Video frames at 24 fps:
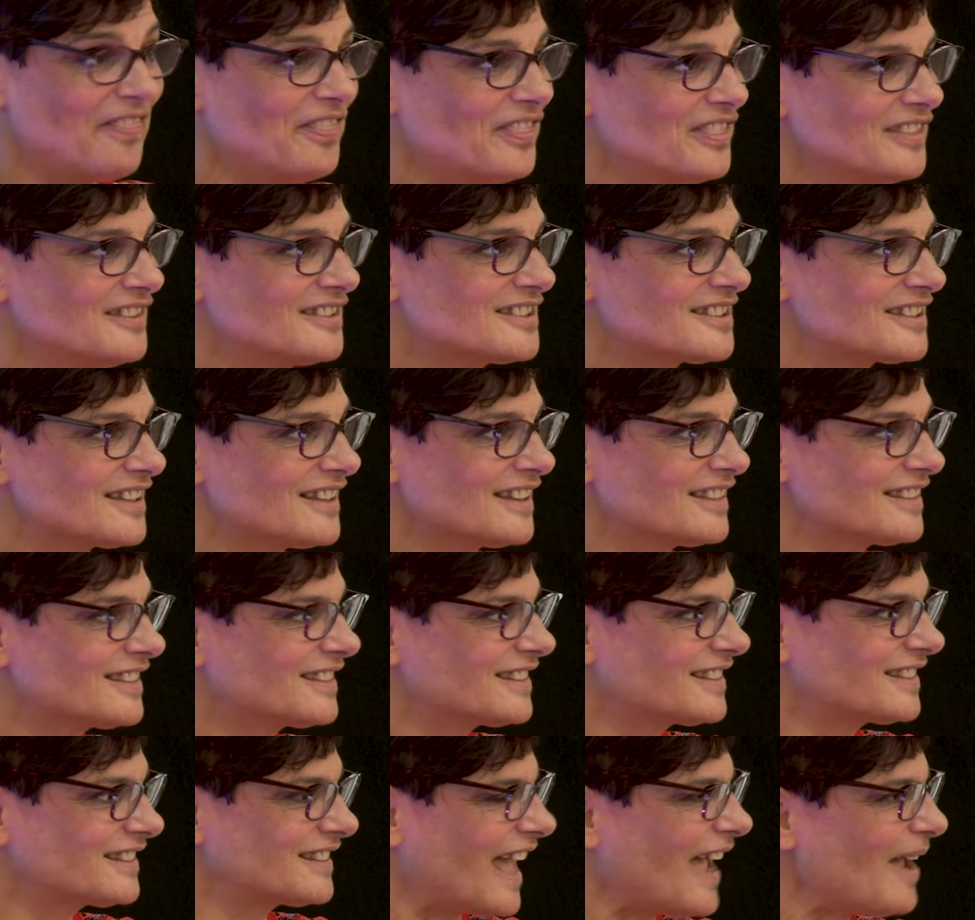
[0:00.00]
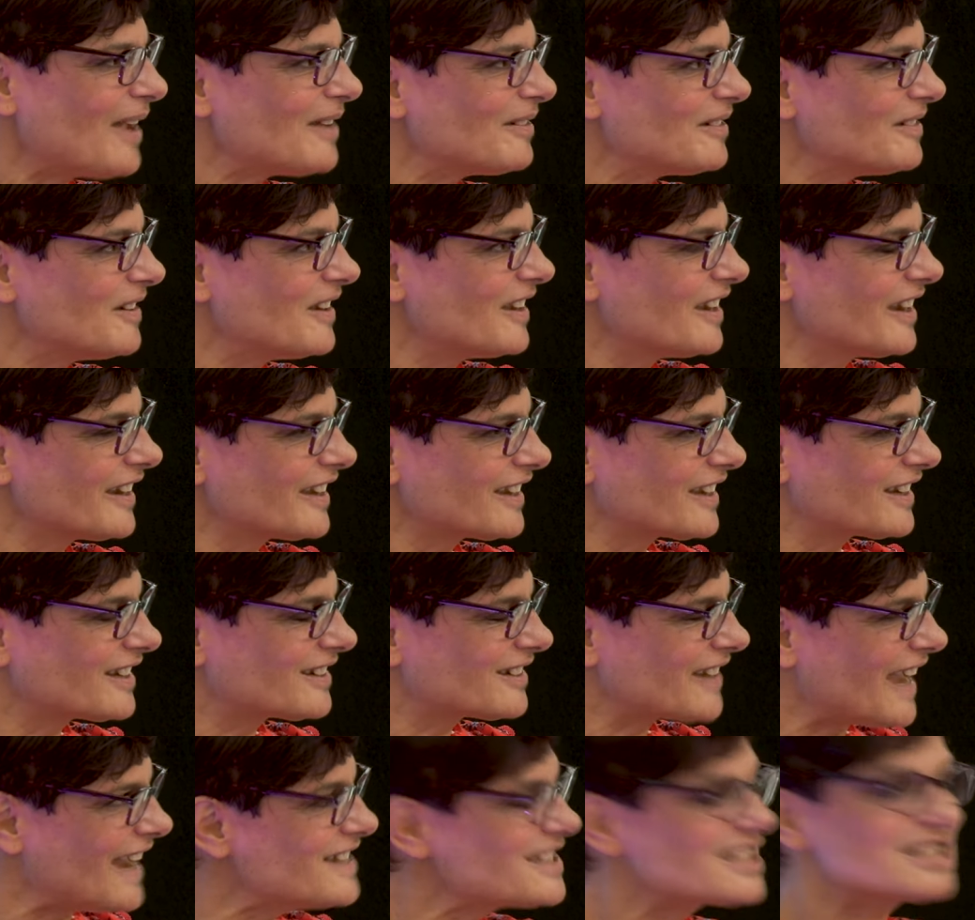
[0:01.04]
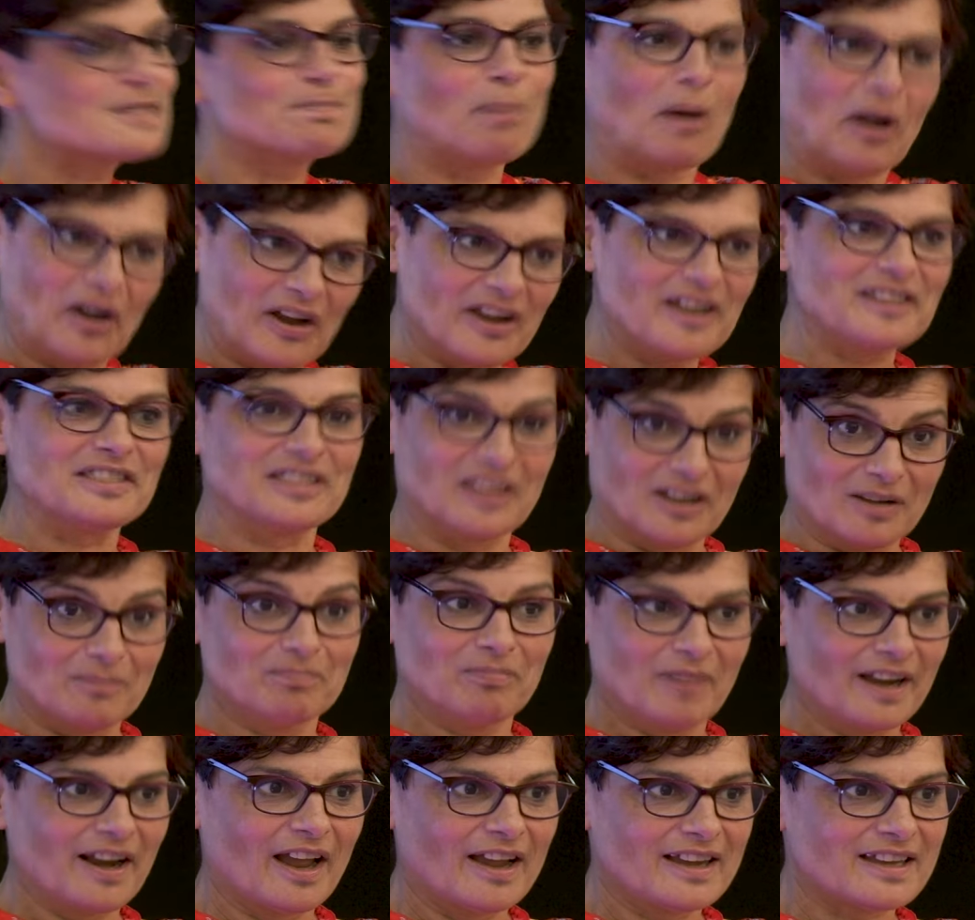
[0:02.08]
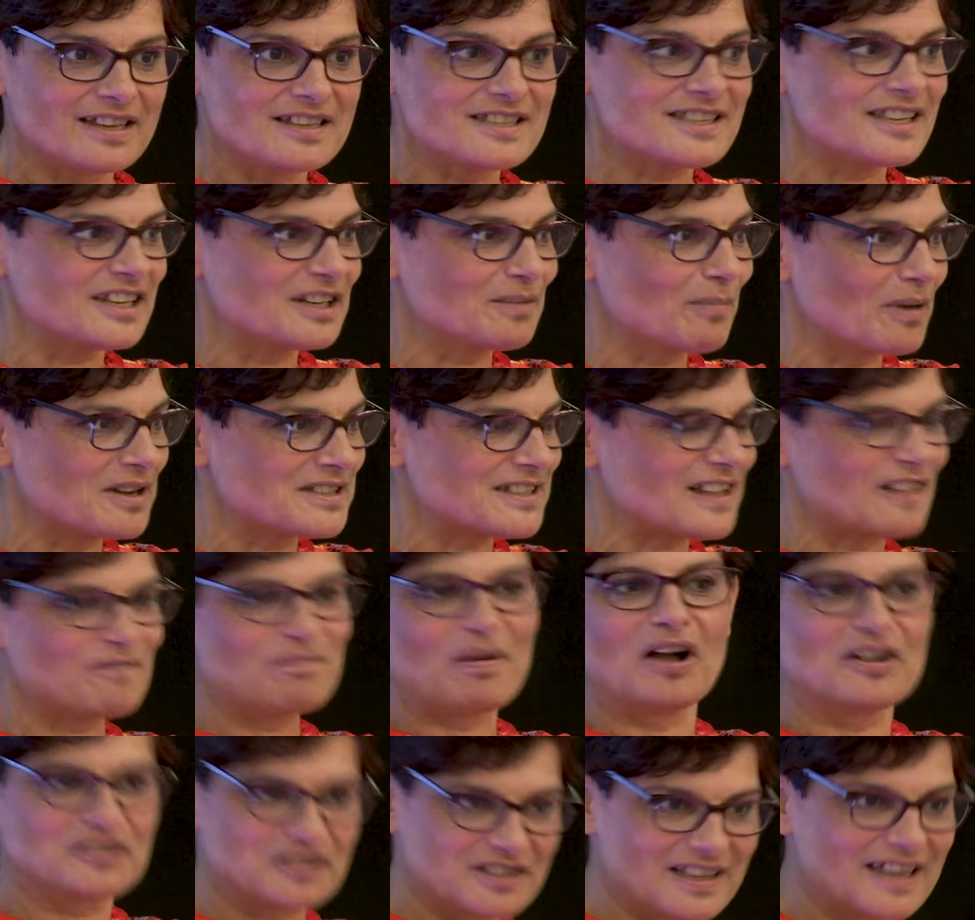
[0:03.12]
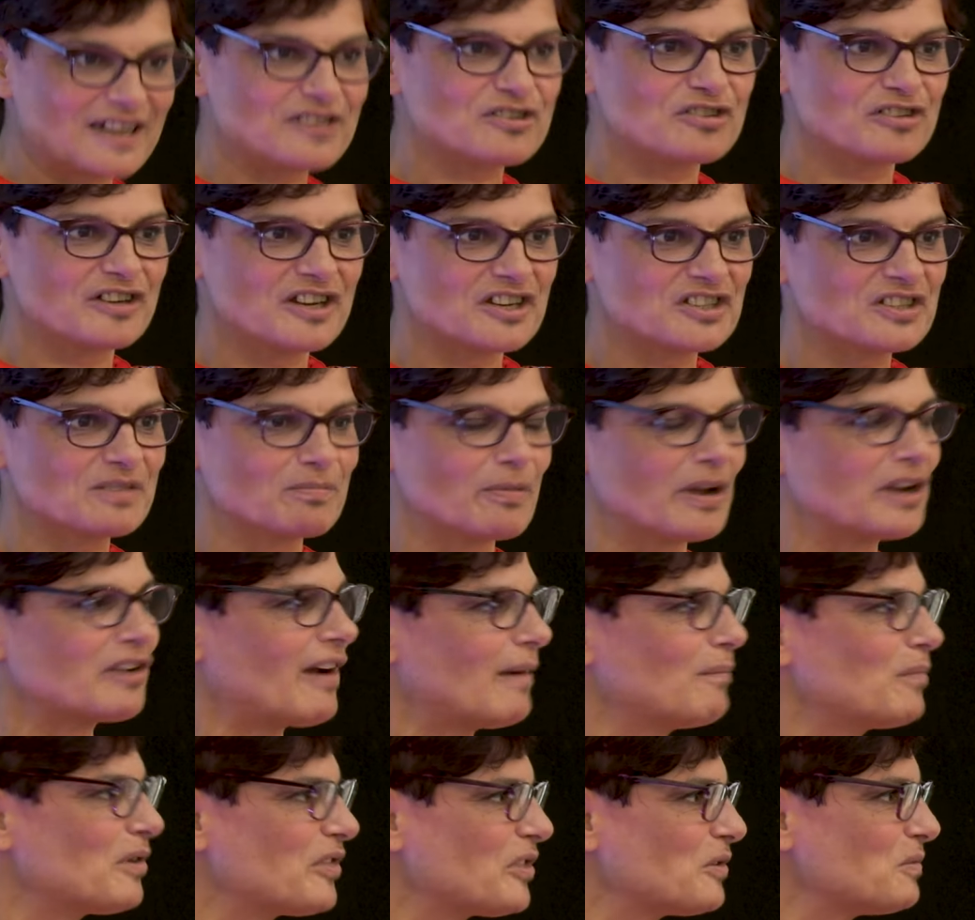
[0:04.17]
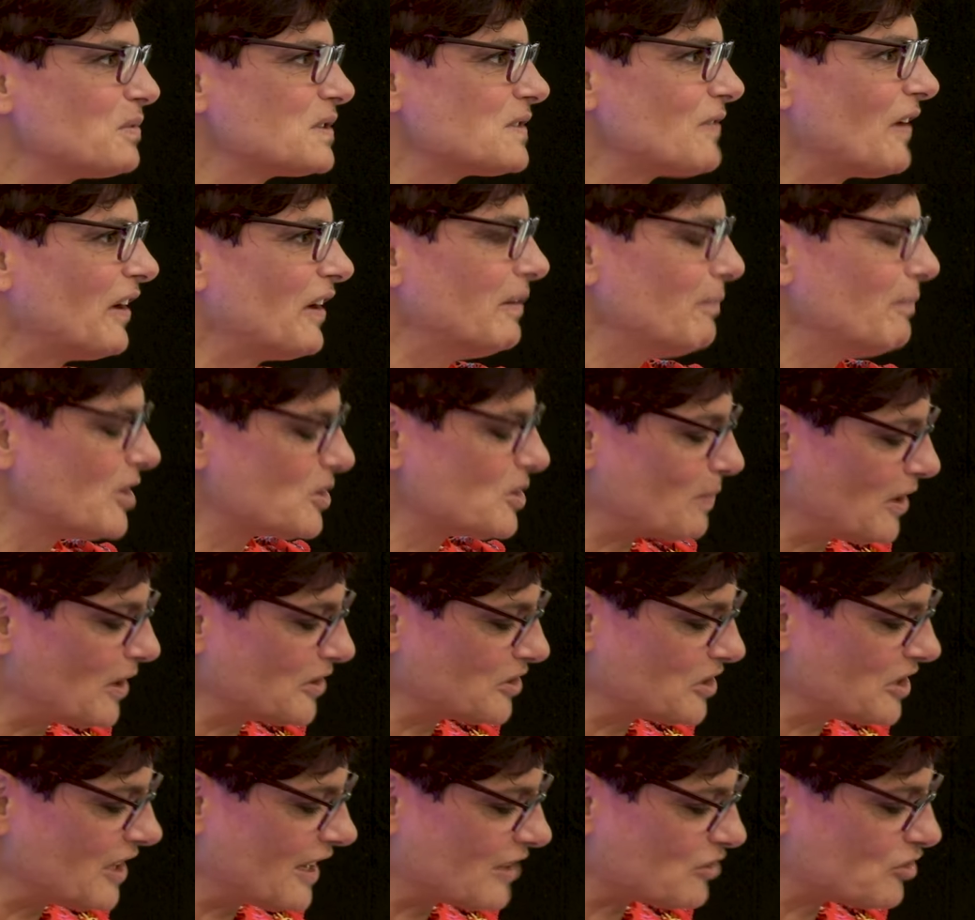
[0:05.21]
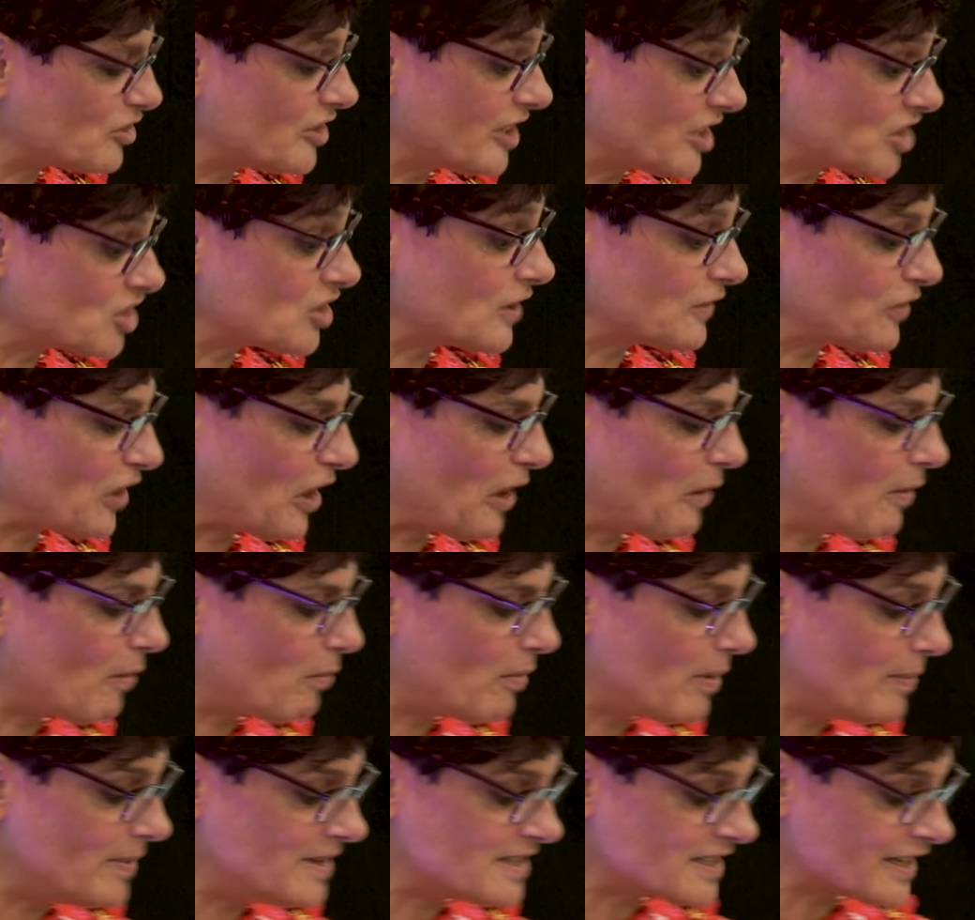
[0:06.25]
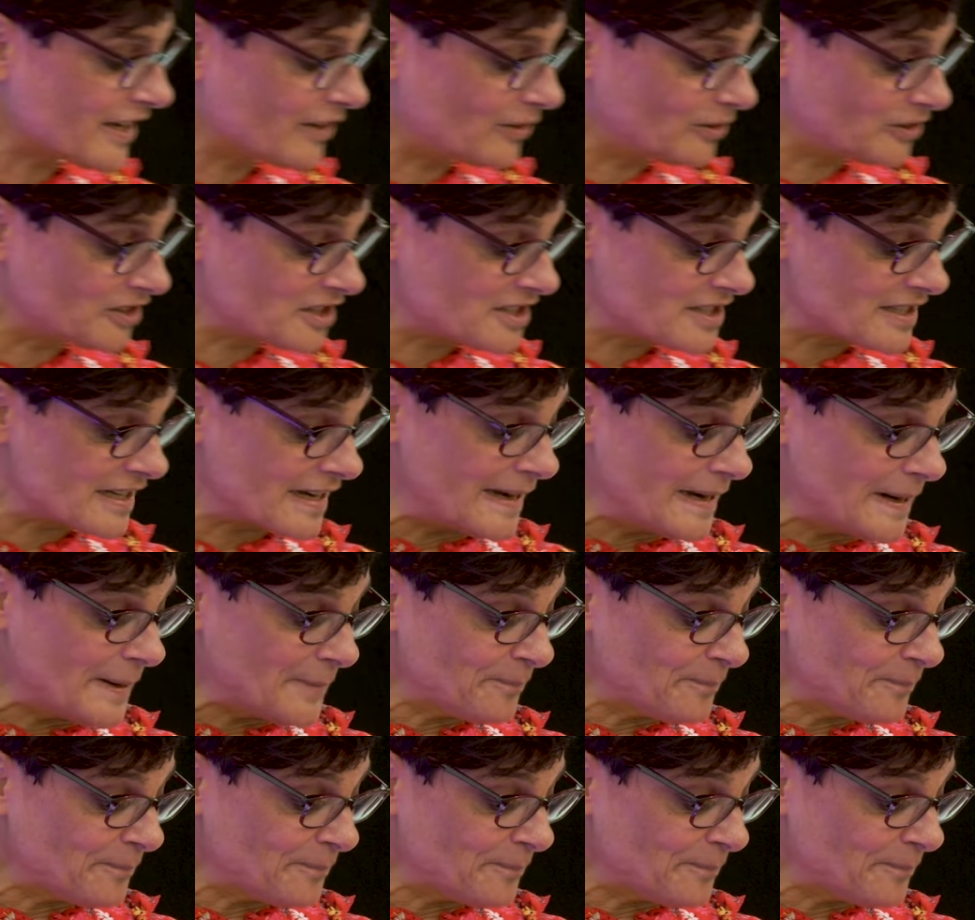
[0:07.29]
And that inspired them, and I consider myself part of that tradition. My grandmother was very much part of that tradition of co-op women's guilders.